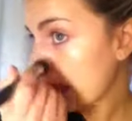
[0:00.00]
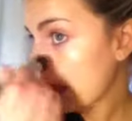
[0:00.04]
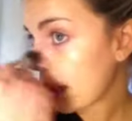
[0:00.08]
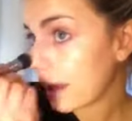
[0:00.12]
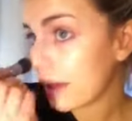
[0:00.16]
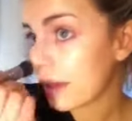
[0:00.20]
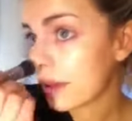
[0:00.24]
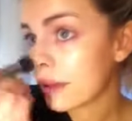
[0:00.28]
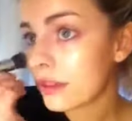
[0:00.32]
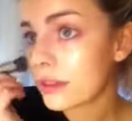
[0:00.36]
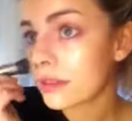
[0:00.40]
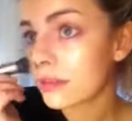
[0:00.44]

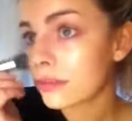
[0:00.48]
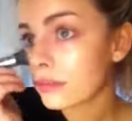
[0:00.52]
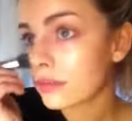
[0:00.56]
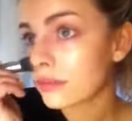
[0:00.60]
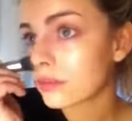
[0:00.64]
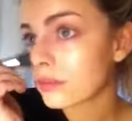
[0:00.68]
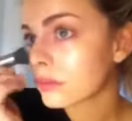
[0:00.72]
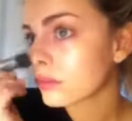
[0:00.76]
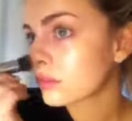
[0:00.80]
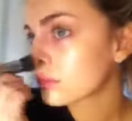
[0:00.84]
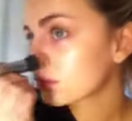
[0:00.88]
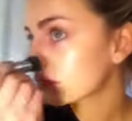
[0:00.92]

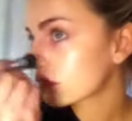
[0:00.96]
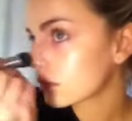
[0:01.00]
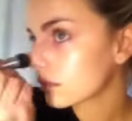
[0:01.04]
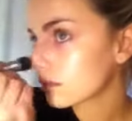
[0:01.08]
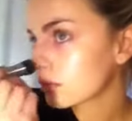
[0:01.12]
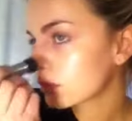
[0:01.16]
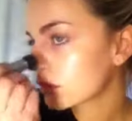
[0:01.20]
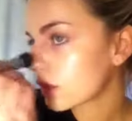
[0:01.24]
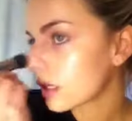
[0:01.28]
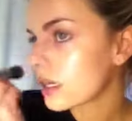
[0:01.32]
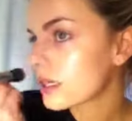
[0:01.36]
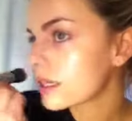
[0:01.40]
And
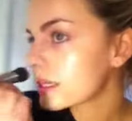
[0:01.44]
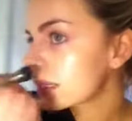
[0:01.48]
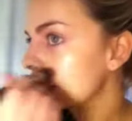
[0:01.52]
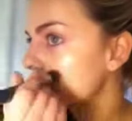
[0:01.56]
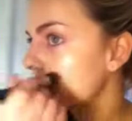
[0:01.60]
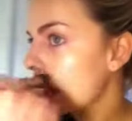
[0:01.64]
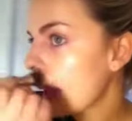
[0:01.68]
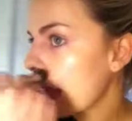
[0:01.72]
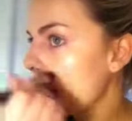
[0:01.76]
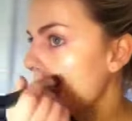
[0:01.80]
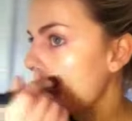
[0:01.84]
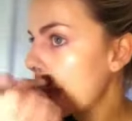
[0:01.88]
that's
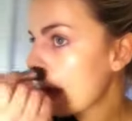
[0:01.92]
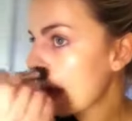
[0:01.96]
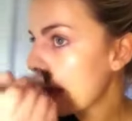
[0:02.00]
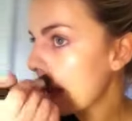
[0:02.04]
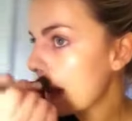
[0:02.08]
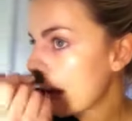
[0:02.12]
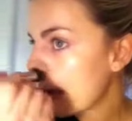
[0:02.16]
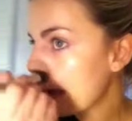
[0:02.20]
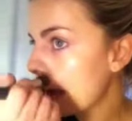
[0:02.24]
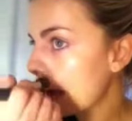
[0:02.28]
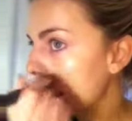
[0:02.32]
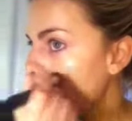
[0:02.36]
that.
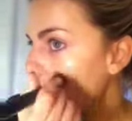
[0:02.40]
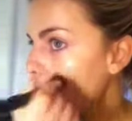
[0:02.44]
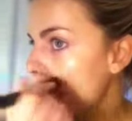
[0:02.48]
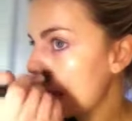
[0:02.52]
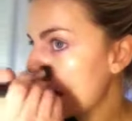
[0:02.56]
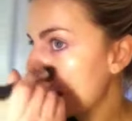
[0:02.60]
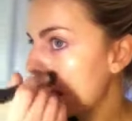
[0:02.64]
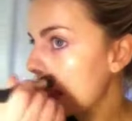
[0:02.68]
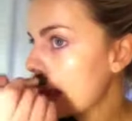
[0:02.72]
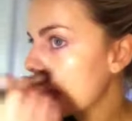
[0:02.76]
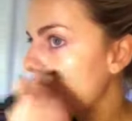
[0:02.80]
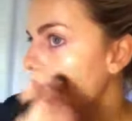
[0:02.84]

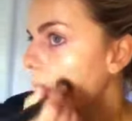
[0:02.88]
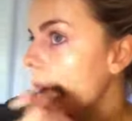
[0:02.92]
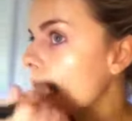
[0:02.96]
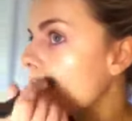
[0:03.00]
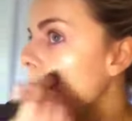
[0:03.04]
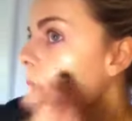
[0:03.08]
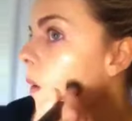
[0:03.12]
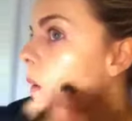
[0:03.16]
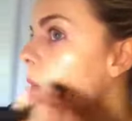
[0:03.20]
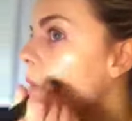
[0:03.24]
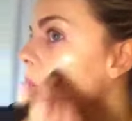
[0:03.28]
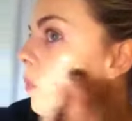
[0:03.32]

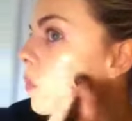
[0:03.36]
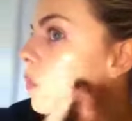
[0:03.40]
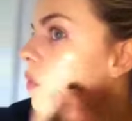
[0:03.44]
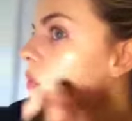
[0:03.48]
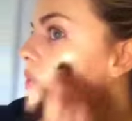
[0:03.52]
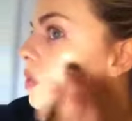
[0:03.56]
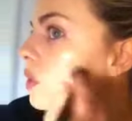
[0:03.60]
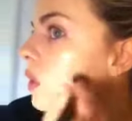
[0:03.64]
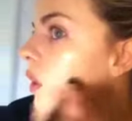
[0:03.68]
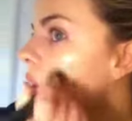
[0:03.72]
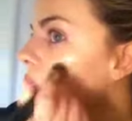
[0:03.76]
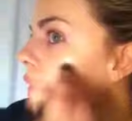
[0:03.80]

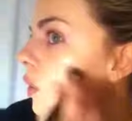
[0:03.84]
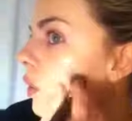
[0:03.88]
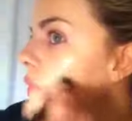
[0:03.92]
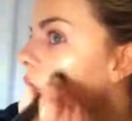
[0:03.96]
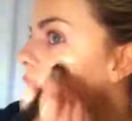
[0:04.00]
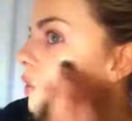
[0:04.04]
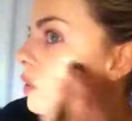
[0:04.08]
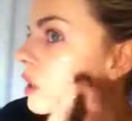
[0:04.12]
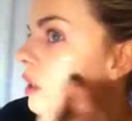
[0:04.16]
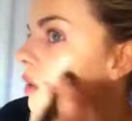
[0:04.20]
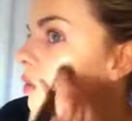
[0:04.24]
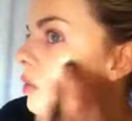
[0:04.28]

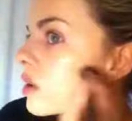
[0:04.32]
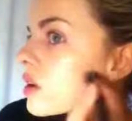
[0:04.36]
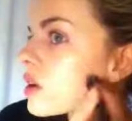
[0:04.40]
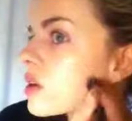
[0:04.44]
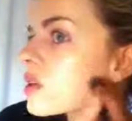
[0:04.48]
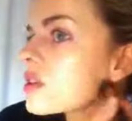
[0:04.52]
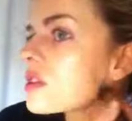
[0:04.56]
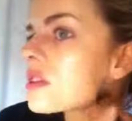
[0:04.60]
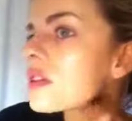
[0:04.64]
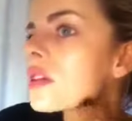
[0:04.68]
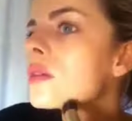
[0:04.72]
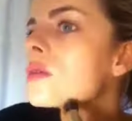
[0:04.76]
So anywhere
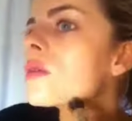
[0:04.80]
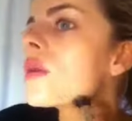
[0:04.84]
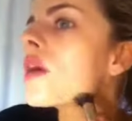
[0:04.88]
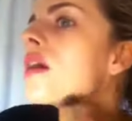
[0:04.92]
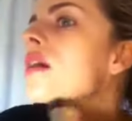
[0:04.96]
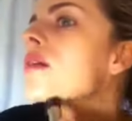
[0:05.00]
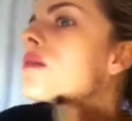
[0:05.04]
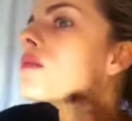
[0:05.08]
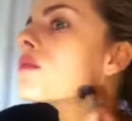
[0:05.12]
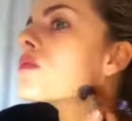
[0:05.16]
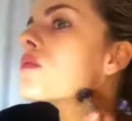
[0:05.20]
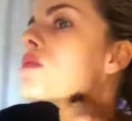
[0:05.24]
you see
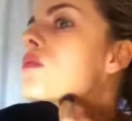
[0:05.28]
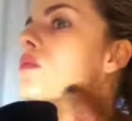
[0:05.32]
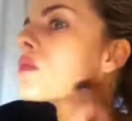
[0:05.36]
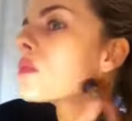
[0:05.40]
red.